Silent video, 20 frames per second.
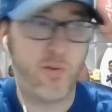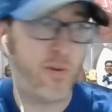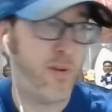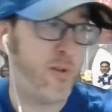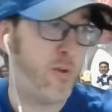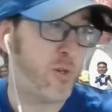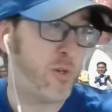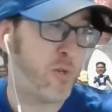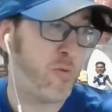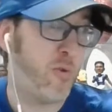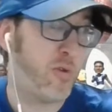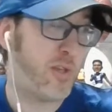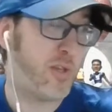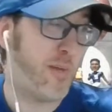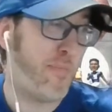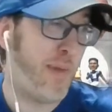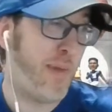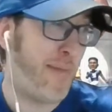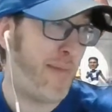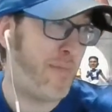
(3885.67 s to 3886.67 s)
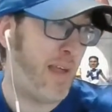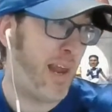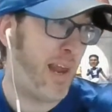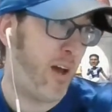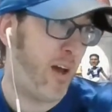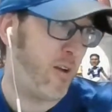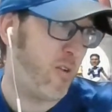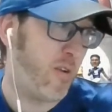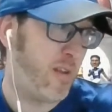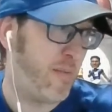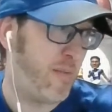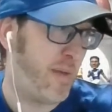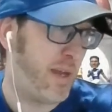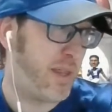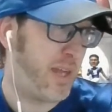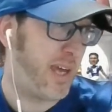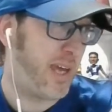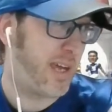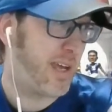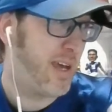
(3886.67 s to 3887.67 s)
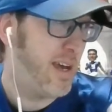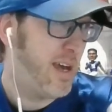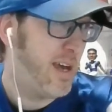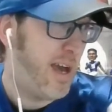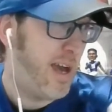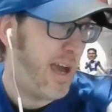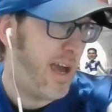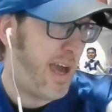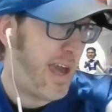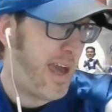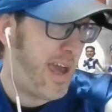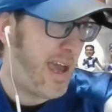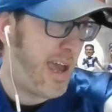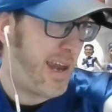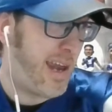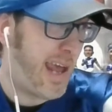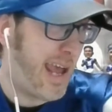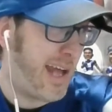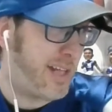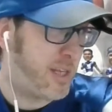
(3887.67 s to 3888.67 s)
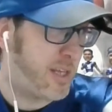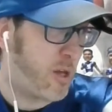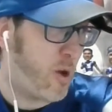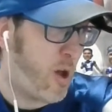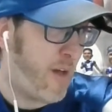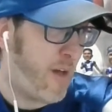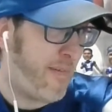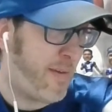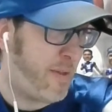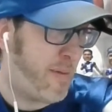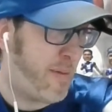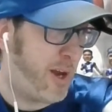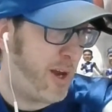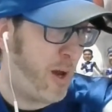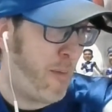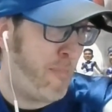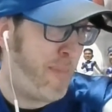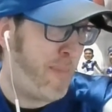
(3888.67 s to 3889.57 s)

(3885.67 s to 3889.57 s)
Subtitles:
It's supposed to pop that out. And then hands it over the middle.